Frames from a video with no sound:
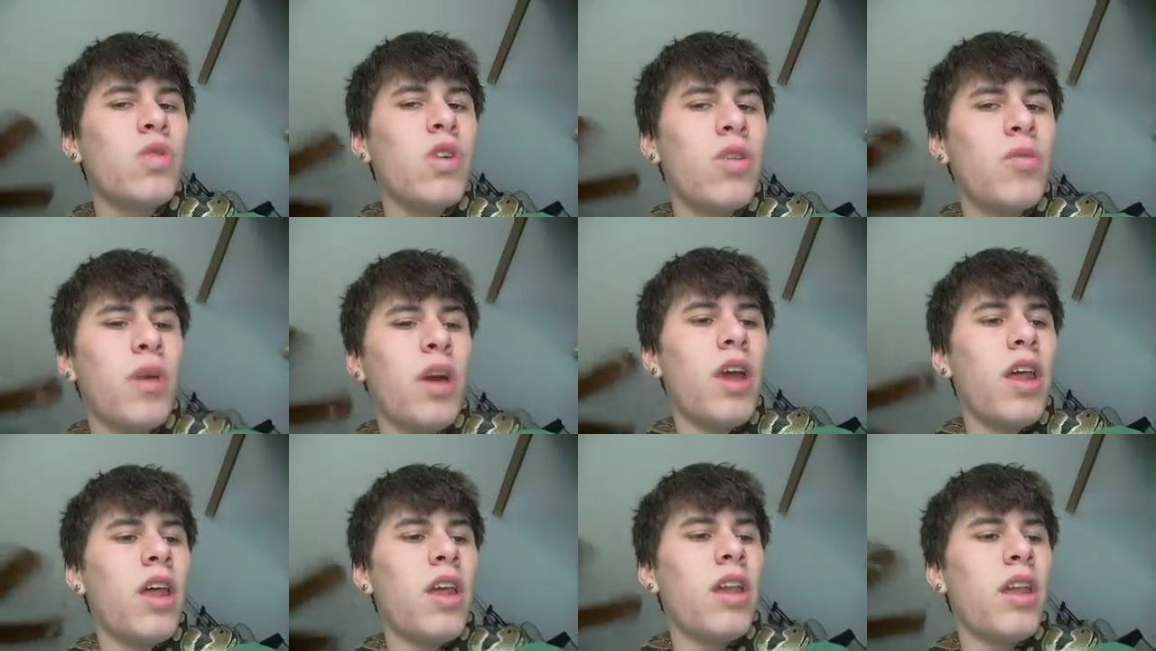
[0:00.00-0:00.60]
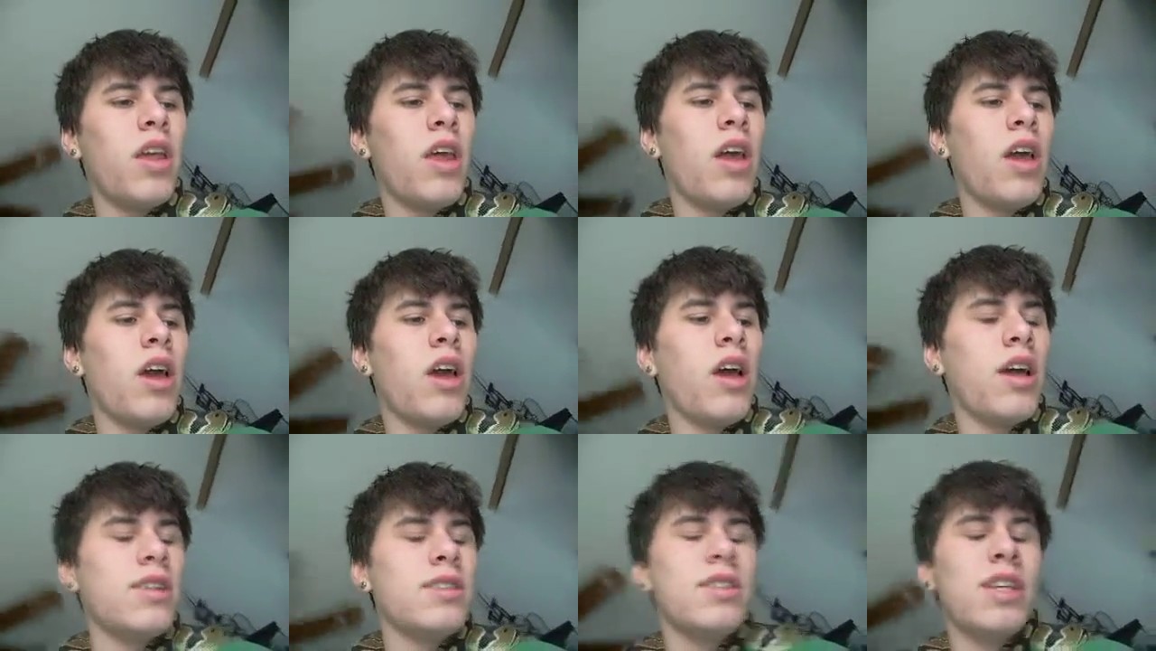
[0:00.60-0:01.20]
One of them had
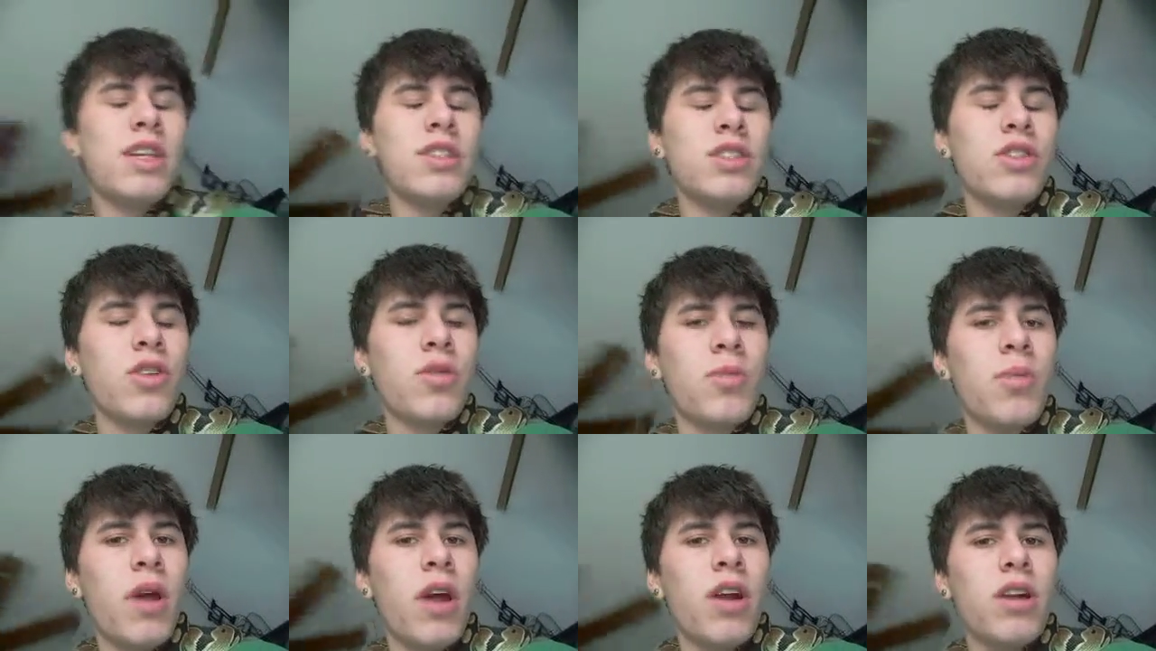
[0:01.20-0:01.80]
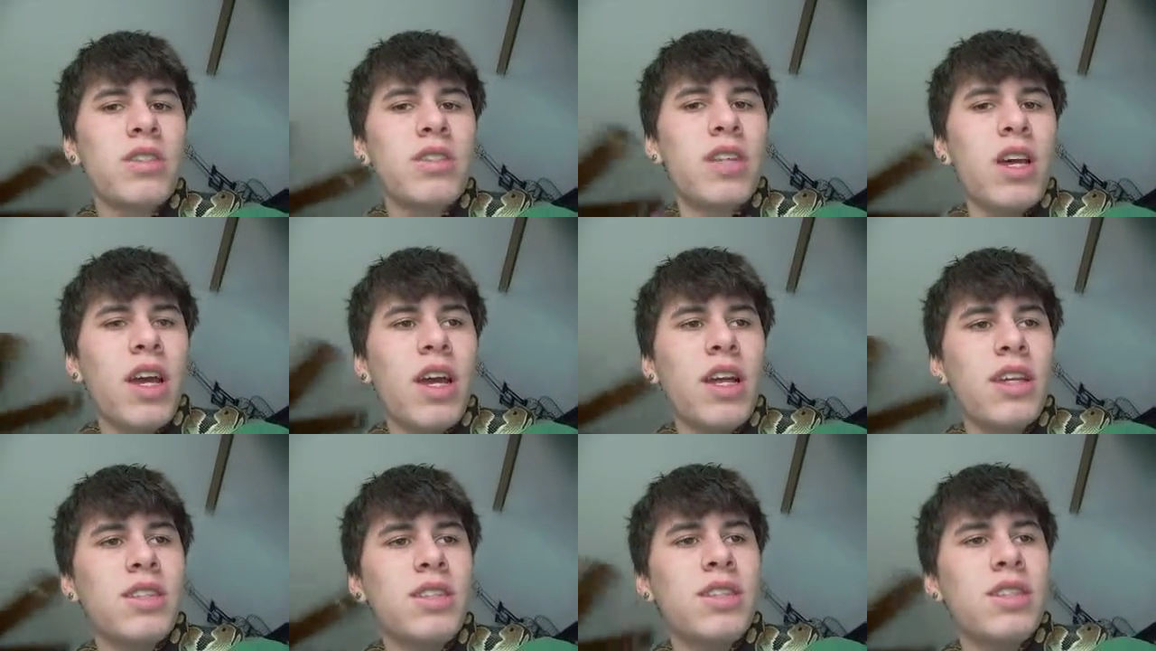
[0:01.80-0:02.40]
intestinal
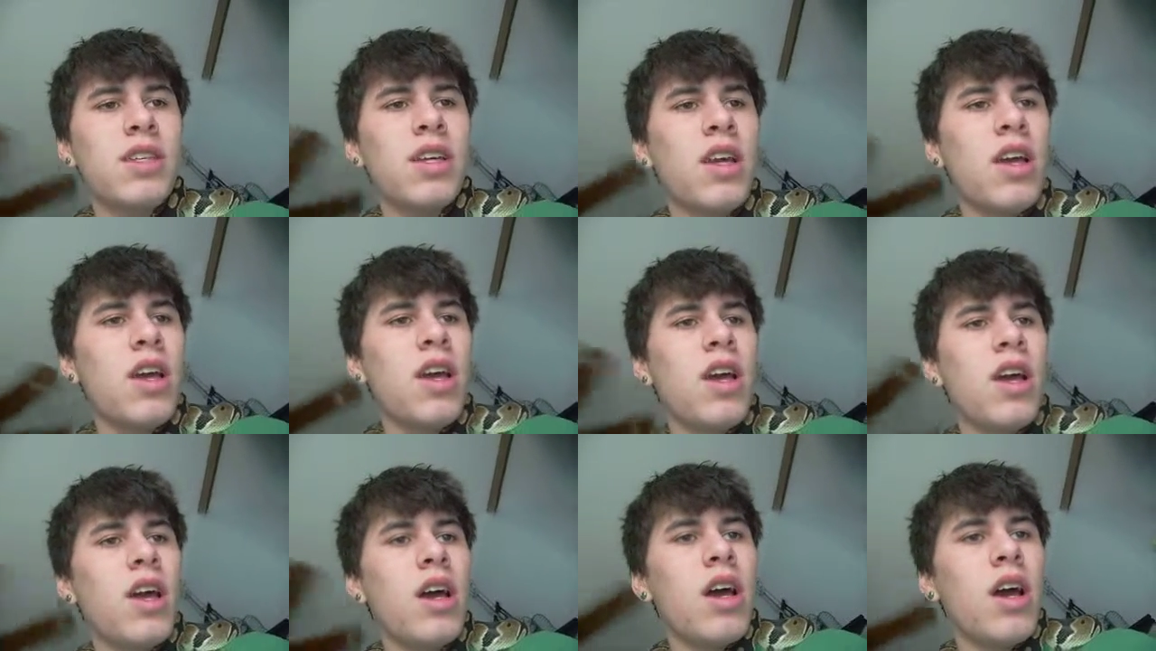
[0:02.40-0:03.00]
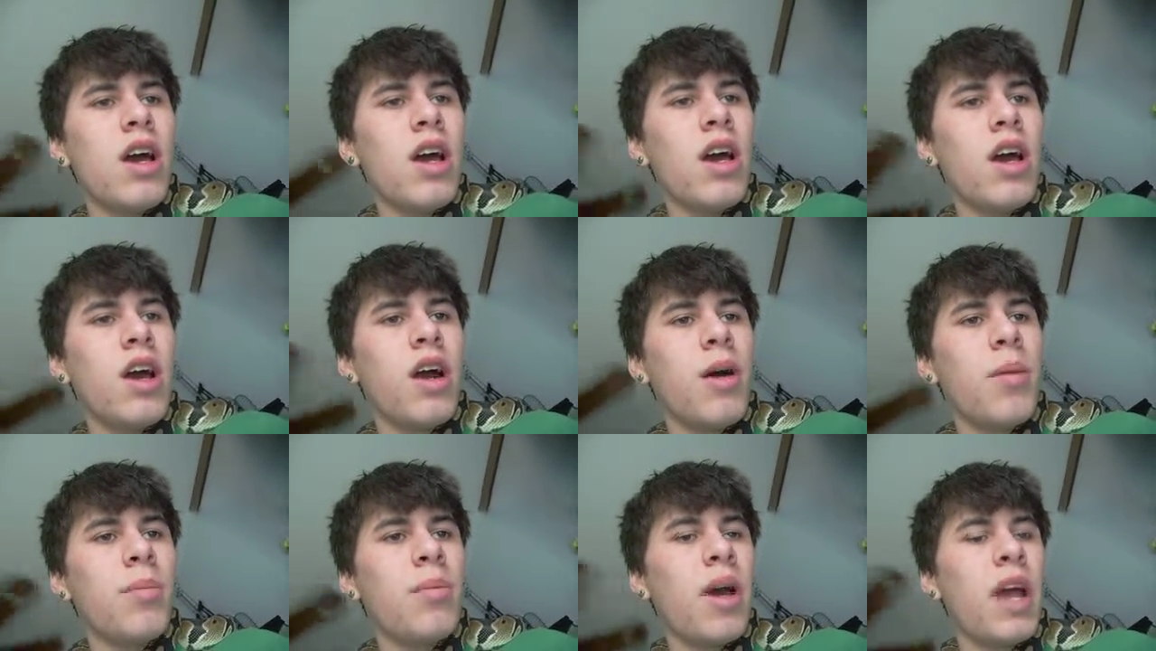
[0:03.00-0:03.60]
parasites.
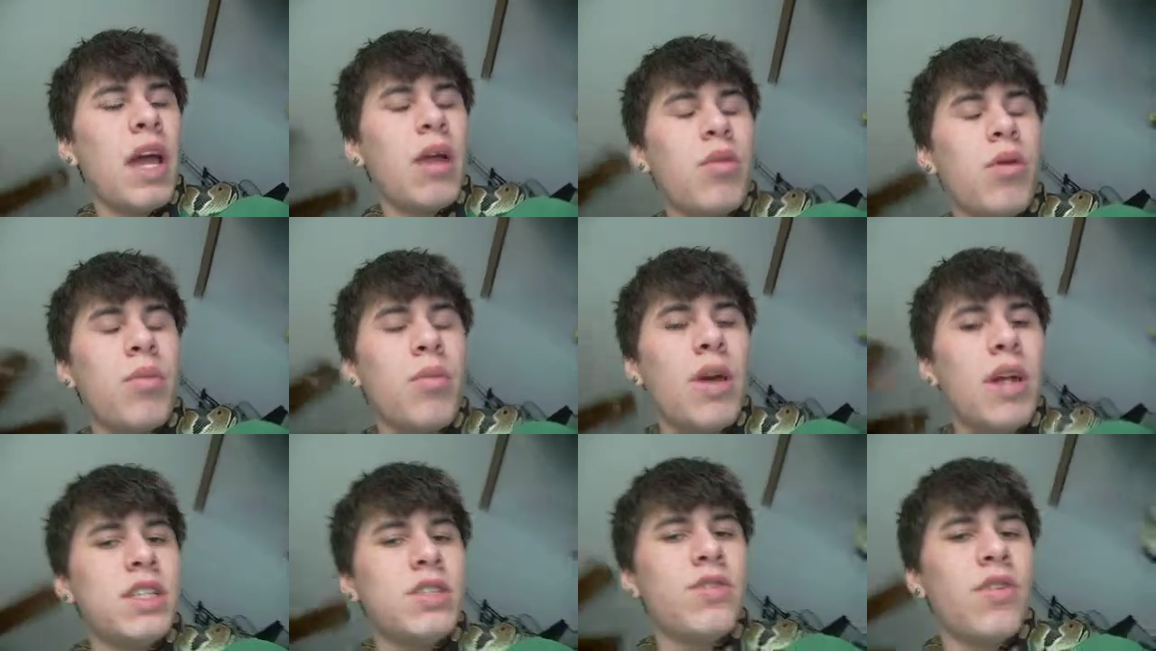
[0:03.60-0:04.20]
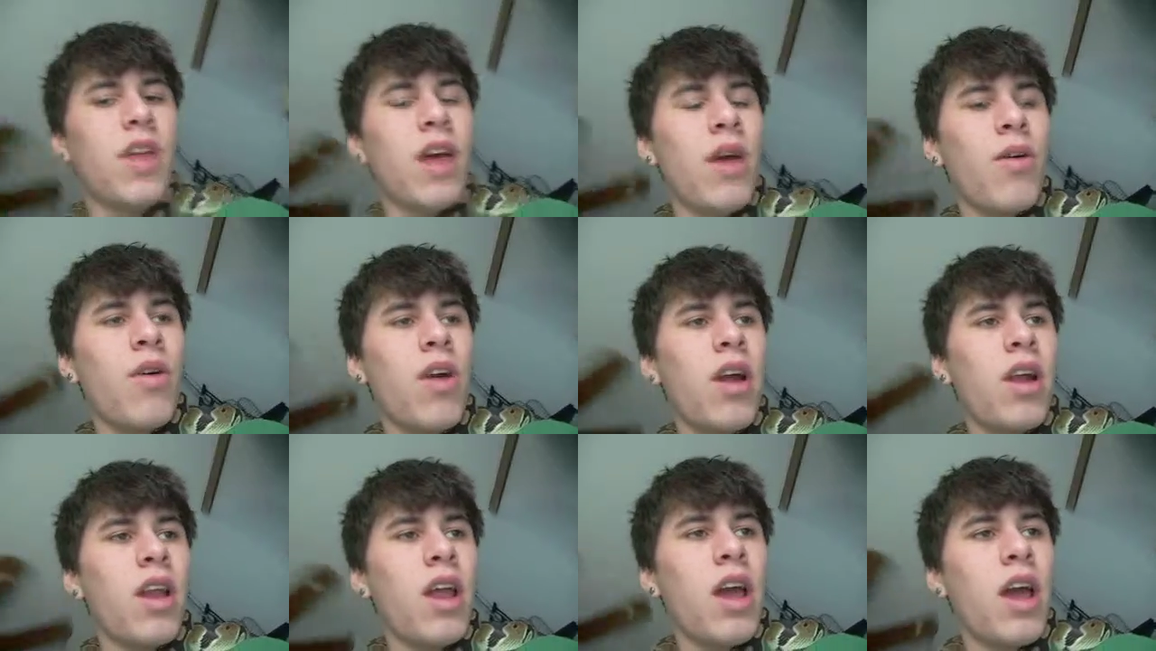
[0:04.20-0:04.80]
I got them on meds for that
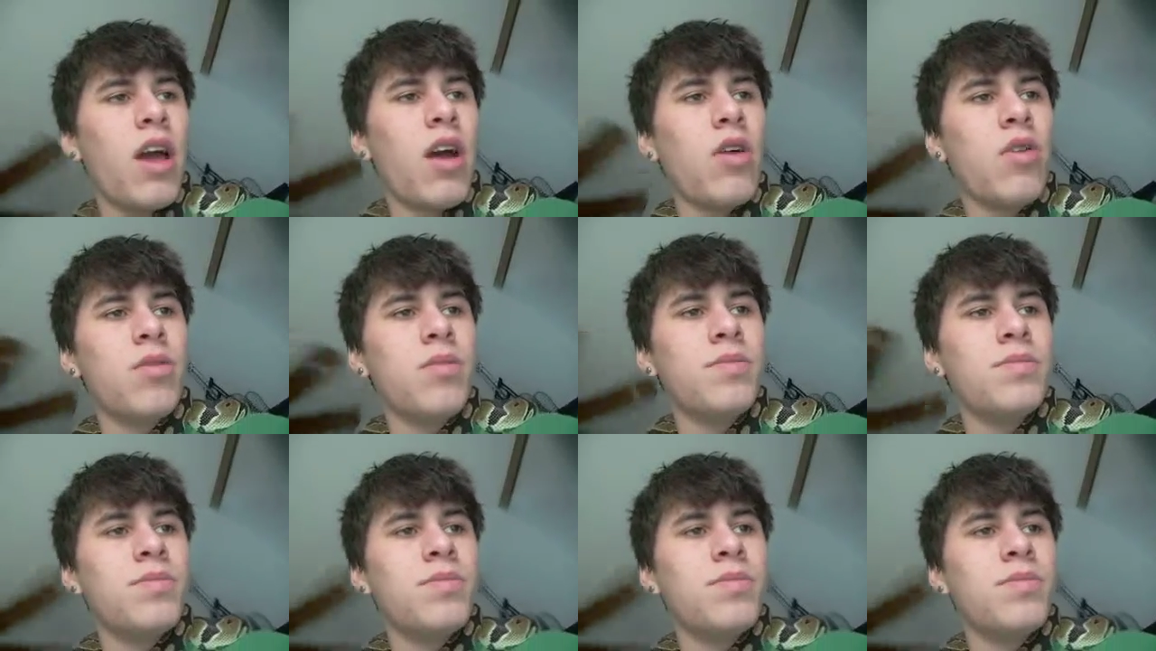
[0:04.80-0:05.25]
right now.